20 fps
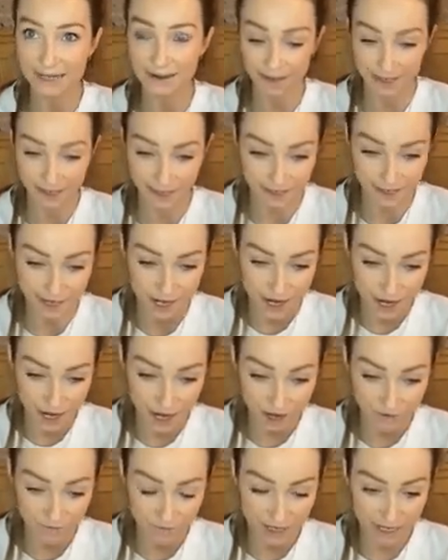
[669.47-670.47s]
Like I
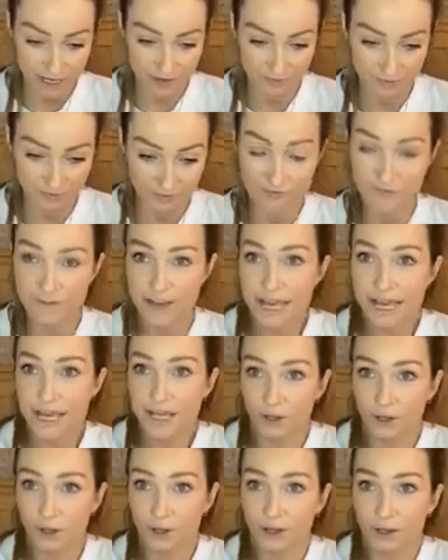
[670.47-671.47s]
really
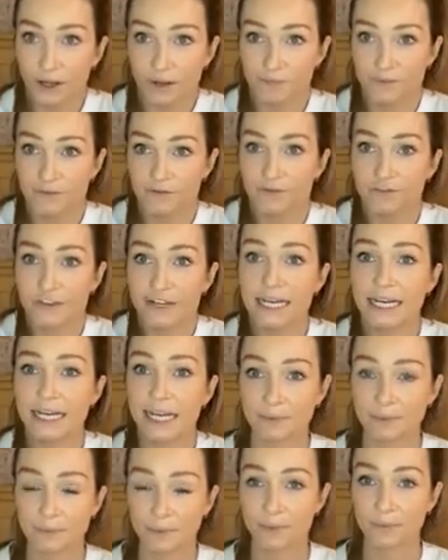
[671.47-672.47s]
I'm
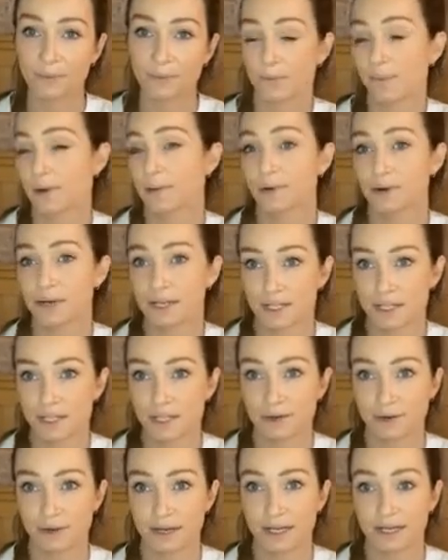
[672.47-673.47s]
feeling what my body's
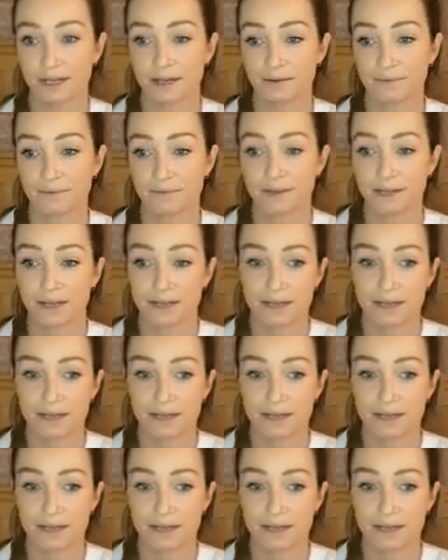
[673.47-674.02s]
doing, and I'm